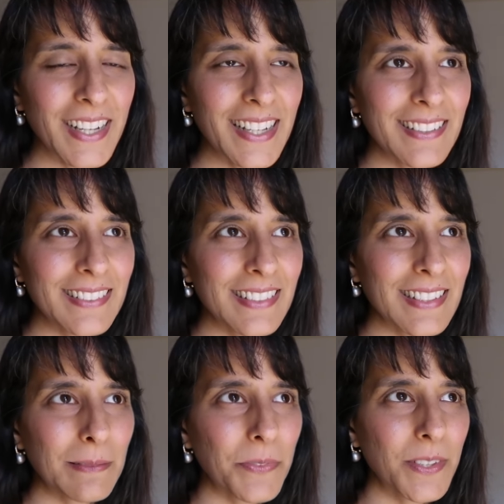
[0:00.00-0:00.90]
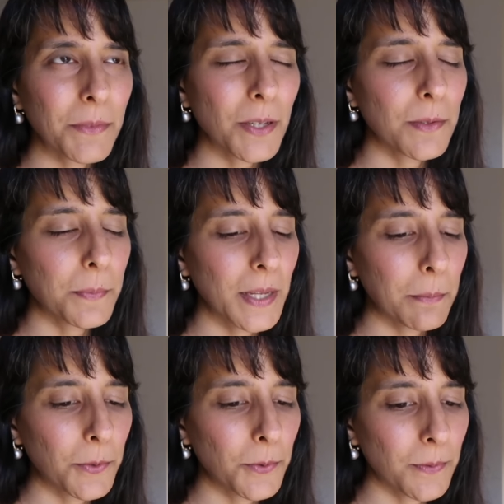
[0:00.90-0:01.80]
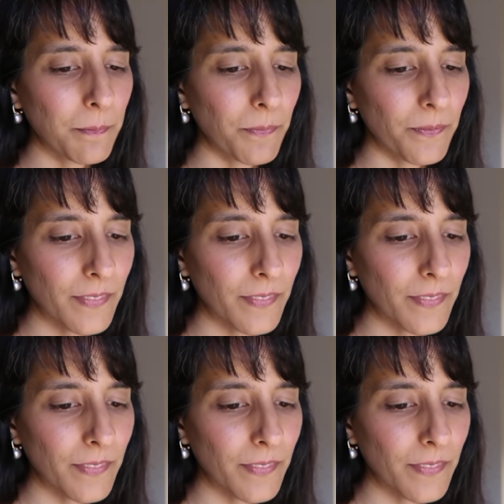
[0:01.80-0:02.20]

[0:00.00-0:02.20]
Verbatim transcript: And um, sometimes people,